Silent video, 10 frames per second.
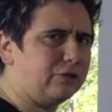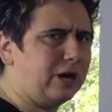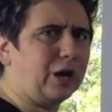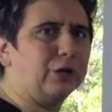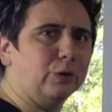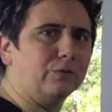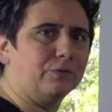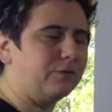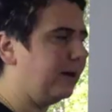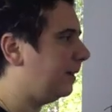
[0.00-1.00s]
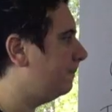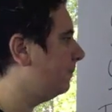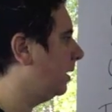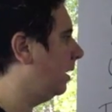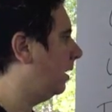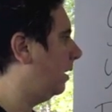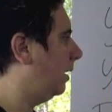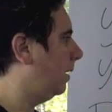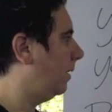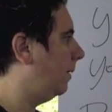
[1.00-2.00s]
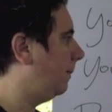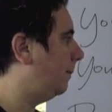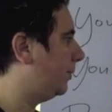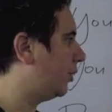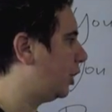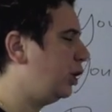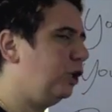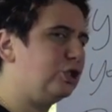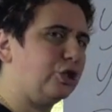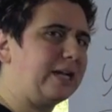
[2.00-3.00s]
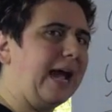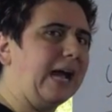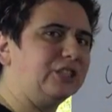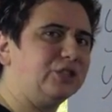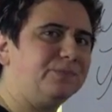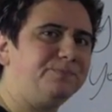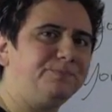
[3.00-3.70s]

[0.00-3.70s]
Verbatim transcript: They're not going to do it for free, but they're going to use your cash.